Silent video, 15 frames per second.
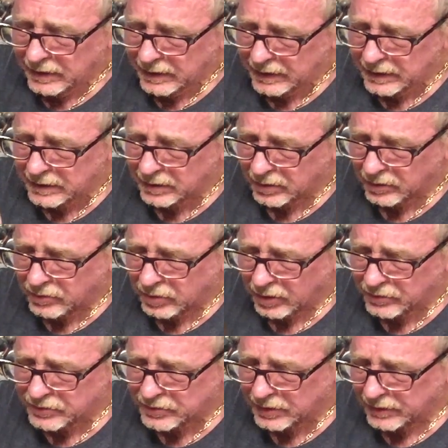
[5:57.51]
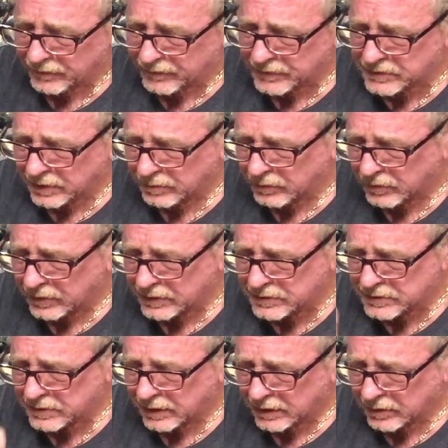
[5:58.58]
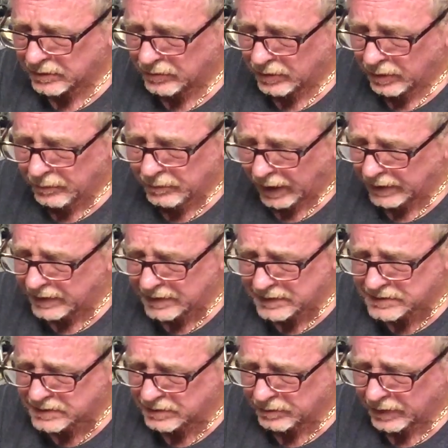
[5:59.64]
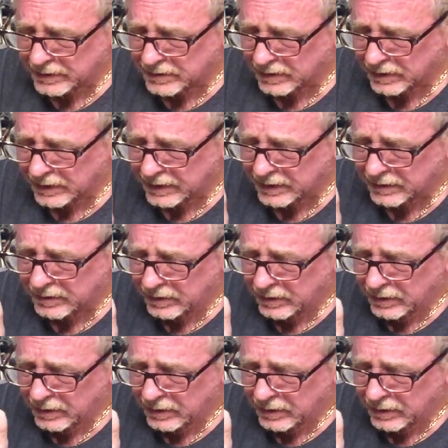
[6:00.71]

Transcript: hit across there for some reason. I guess to make the lead